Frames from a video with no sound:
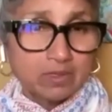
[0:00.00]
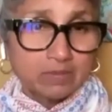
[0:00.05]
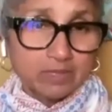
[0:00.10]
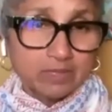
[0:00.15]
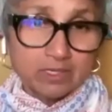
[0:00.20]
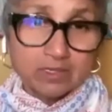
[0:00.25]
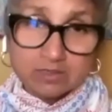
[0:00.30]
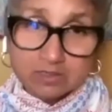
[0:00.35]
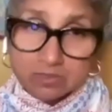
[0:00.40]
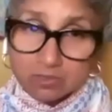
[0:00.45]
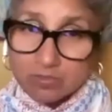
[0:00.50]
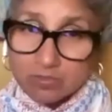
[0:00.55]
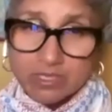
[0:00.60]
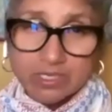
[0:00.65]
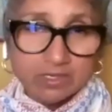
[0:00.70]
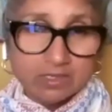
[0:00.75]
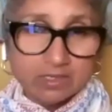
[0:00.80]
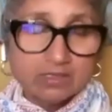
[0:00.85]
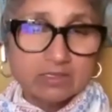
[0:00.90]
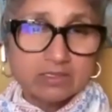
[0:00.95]
There are so
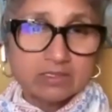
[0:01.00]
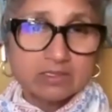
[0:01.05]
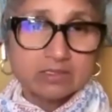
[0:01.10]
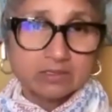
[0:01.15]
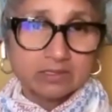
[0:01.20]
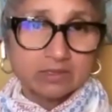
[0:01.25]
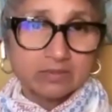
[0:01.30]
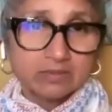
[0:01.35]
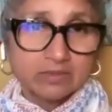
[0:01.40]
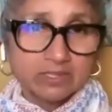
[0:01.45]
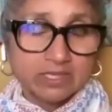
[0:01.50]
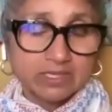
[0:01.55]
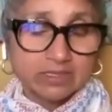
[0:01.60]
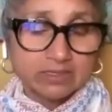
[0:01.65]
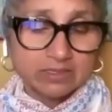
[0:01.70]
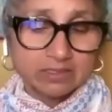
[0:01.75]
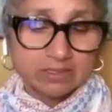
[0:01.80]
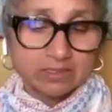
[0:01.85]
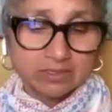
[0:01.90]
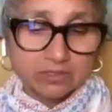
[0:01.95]
many other
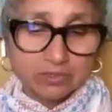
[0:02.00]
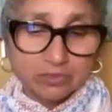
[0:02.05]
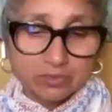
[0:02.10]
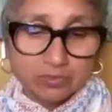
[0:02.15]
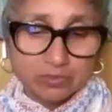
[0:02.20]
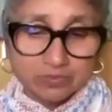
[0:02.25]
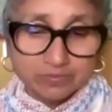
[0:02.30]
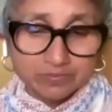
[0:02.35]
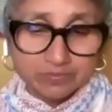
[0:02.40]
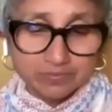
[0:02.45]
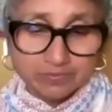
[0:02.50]
circumstances too.